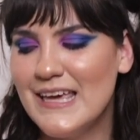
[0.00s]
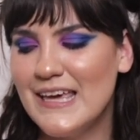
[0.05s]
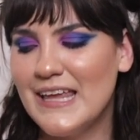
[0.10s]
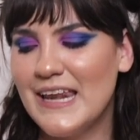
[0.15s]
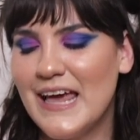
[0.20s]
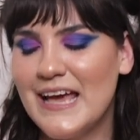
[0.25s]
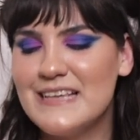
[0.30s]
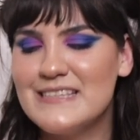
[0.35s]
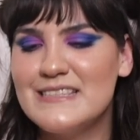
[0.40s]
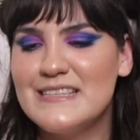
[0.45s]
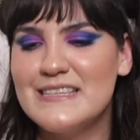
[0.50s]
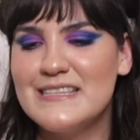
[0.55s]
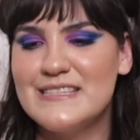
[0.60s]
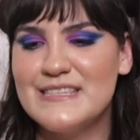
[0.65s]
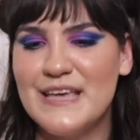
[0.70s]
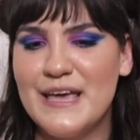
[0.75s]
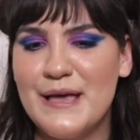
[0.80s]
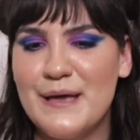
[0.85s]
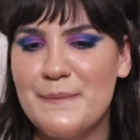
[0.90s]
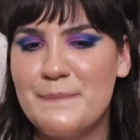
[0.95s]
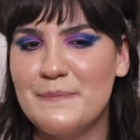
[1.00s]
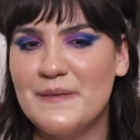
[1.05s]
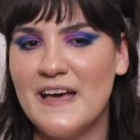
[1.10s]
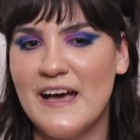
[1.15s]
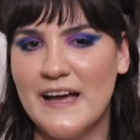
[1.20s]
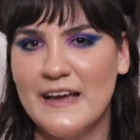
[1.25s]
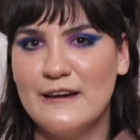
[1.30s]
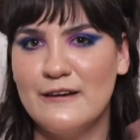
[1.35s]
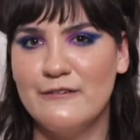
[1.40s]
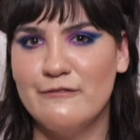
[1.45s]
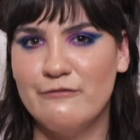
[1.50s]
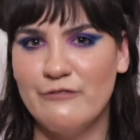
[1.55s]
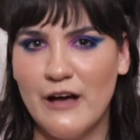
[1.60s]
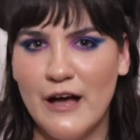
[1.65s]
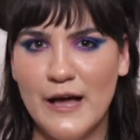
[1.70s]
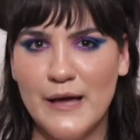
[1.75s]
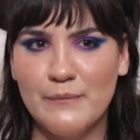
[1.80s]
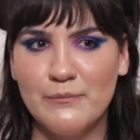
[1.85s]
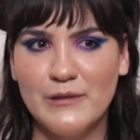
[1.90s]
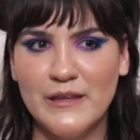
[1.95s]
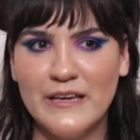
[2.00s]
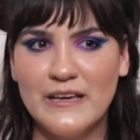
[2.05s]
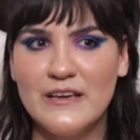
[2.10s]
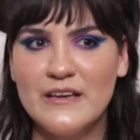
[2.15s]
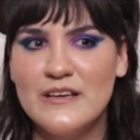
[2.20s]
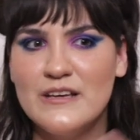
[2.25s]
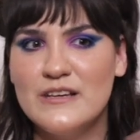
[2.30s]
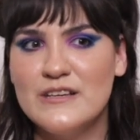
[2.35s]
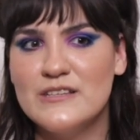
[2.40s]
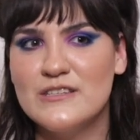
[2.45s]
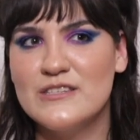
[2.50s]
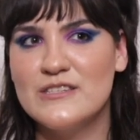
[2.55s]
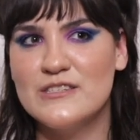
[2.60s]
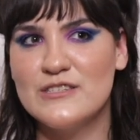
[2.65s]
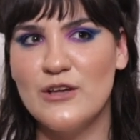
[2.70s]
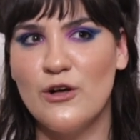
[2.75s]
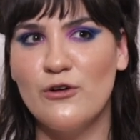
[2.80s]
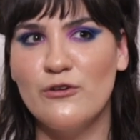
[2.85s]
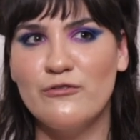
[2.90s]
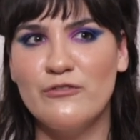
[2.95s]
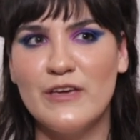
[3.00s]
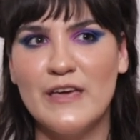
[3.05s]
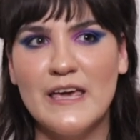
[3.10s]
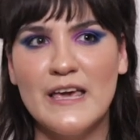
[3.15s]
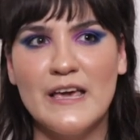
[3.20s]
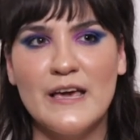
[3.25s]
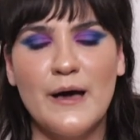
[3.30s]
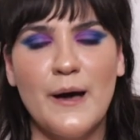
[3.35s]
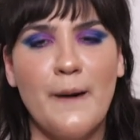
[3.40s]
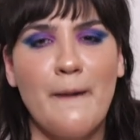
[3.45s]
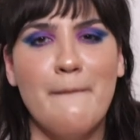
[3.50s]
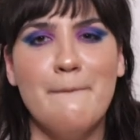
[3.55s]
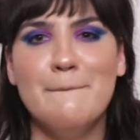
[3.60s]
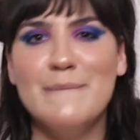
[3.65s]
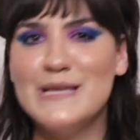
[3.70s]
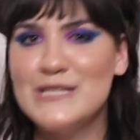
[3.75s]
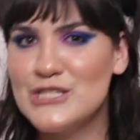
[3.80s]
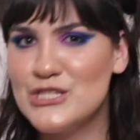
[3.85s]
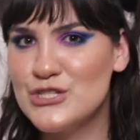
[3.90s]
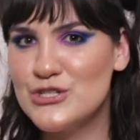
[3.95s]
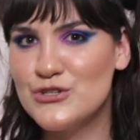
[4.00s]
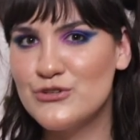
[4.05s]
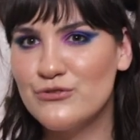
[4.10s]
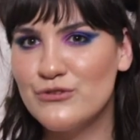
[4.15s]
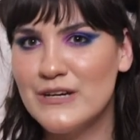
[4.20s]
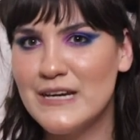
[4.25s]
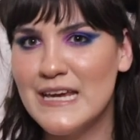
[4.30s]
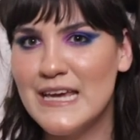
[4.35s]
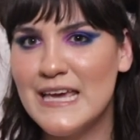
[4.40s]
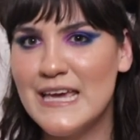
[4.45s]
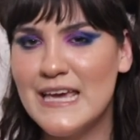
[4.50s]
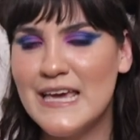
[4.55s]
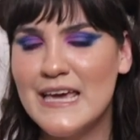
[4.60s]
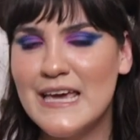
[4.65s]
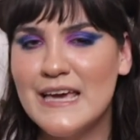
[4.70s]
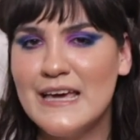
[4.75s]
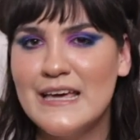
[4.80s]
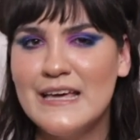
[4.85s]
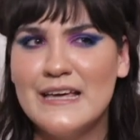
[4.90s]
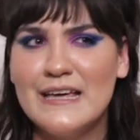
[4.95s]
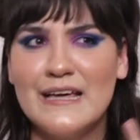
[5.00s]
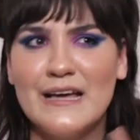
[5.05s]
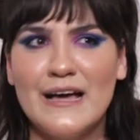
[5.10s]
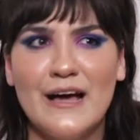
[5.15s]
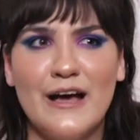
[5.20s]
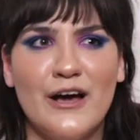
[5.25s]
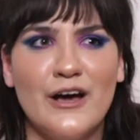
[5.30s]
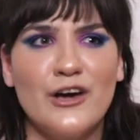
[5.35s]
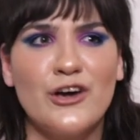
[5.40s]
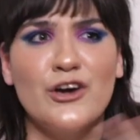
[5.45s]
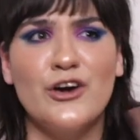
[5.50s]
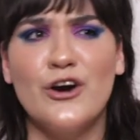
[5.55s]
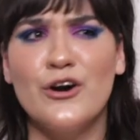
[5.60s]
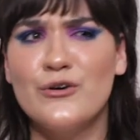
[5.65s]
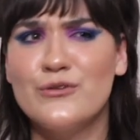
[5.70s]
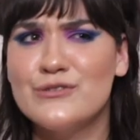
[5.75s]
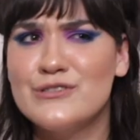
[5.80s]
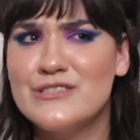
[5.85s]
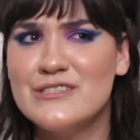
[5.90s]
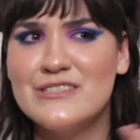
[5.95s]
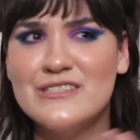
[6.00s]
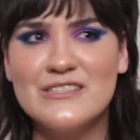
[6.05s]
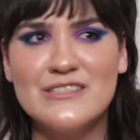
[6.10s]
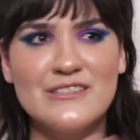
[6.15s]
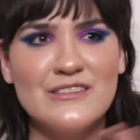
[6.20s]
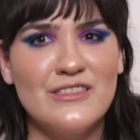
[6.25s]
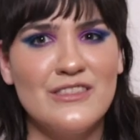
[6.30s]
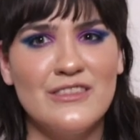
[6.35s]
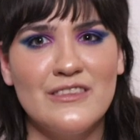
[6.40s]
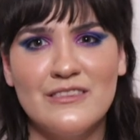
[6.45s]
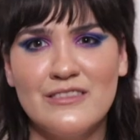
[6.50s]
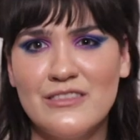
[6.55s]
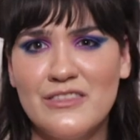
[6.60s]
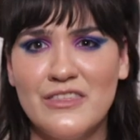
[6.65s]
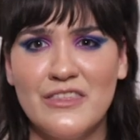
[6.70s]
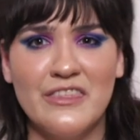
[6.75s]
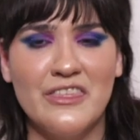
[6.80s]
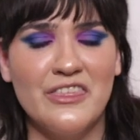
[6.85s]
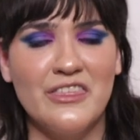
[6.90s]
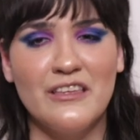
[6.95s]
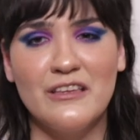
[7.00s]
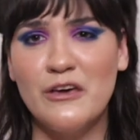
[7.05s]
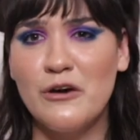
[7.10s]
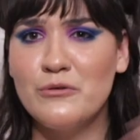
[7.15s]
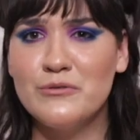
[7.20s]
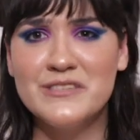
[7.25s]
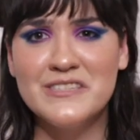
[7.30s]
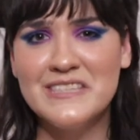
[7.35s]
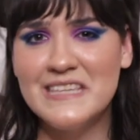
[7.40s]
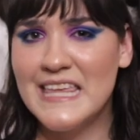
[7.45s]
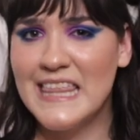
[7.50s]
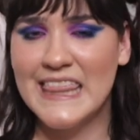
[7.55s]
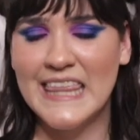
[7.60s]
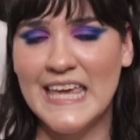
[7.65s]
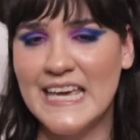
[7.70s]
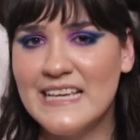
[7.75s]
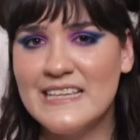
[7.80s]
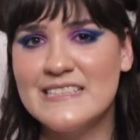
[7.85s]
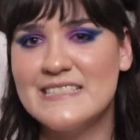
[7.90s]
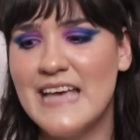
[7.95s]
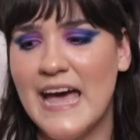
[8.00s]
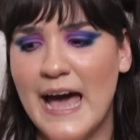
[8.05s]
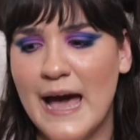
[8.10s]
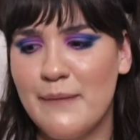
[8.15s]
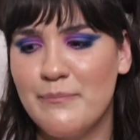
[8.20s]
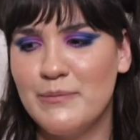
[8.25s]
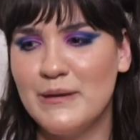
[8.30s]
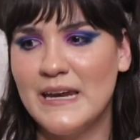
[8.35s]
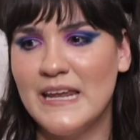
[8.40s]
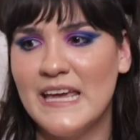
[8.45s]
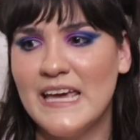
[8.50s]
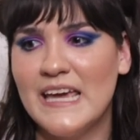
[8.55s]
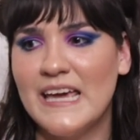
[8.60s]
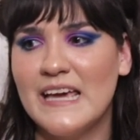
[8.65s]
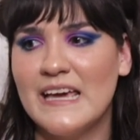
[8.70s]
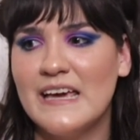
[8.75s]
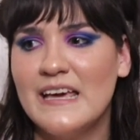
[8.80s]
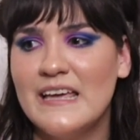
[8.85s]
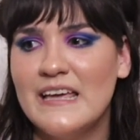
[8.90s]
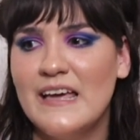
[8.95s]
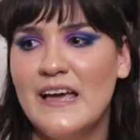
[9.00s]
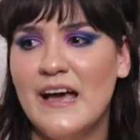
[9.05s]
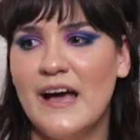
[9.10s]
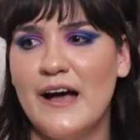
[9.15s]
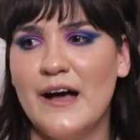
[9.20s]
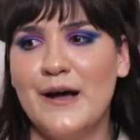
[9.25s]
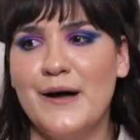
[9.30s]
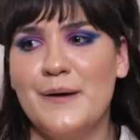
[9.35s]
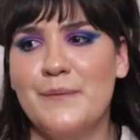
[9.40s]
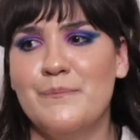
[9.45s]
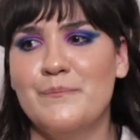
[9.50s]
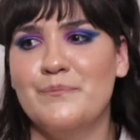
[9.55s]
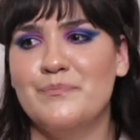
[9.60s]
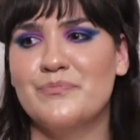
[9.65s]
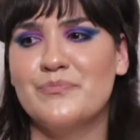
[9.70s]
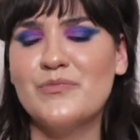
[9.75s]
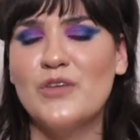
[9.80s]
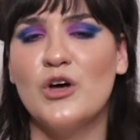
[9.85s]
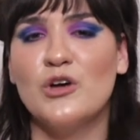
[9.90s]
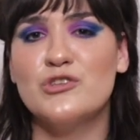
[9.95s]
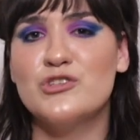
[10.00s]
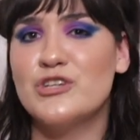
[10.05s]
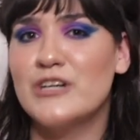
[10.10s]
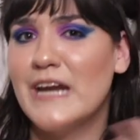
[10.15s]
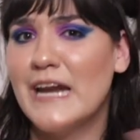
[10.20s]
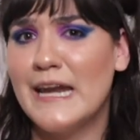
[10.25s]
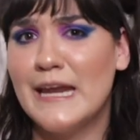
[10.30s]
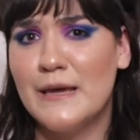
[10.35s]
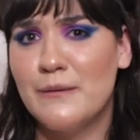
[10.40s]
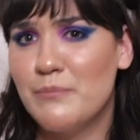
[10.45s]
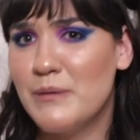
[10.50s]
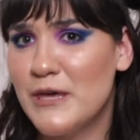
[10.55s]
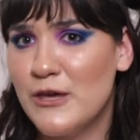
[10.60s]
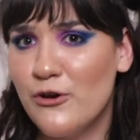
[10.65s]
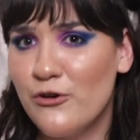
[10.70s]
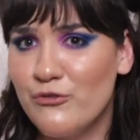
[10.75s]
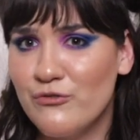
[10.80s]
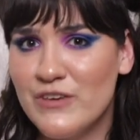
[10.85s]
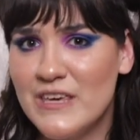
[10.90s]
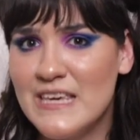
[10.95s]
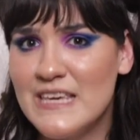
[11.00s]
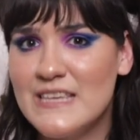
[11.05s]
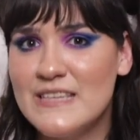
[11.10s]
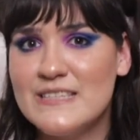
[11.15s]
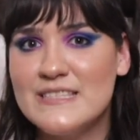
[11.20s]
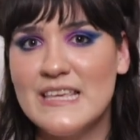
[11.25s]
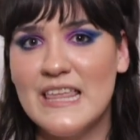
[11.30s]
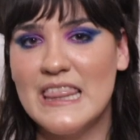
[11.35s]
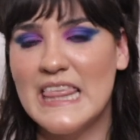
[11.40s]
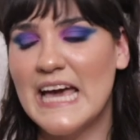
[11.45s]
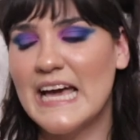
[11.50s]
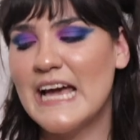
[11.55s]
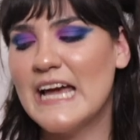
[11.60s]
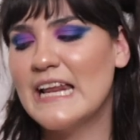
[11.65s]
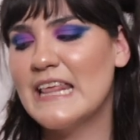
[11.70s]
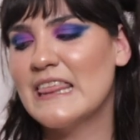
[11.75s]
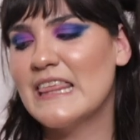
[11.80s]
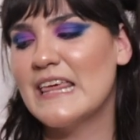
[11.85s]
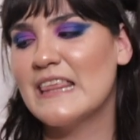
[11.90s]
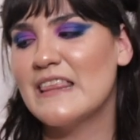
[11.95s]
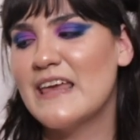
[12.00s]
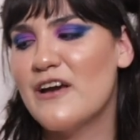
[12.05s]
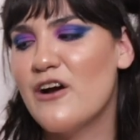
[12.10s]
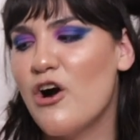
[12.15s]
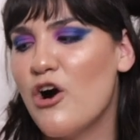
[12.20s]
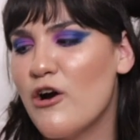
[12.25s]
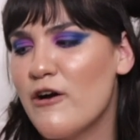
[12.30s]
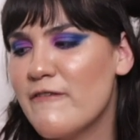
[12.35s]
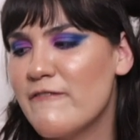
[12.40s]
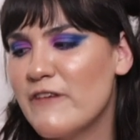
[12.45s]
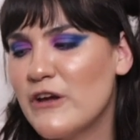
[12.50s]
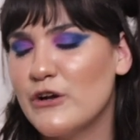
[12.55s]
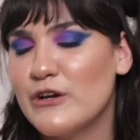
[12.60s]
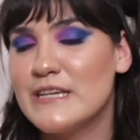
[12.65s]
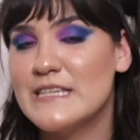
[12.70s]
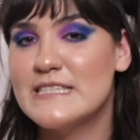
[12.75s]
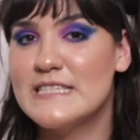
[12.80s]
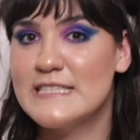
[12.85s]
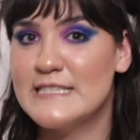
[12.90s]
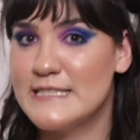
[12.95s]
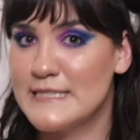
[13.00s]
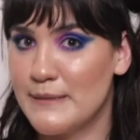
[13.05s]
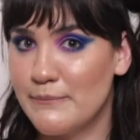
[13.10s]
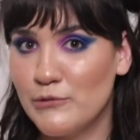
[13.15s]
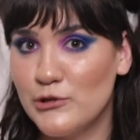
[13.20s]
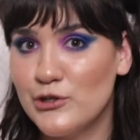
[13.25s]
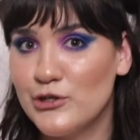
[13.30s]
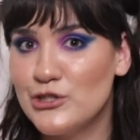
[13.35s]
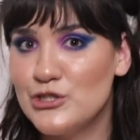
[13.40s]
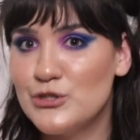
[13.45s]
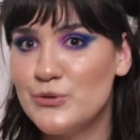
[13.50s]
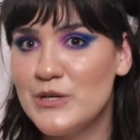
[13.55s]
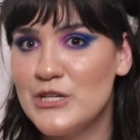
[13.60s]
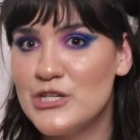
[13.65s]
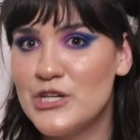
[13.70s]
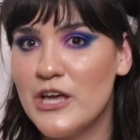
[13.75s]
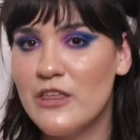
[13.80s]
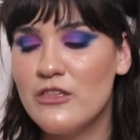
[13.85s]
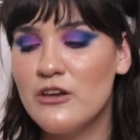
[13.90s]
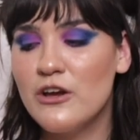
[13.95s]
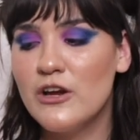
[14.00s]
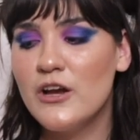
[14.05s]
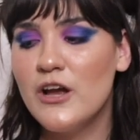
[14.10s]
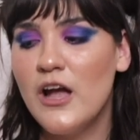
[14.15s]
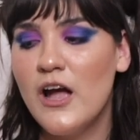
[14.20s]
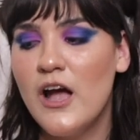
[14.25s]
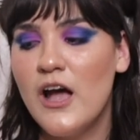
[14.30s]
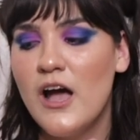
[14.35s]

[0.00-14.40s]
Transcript: It has the same kind of vibe, like solving a mystery, a ghost, ghostly things happening, alternating POVs, that kind of thing. They are very similar to each other.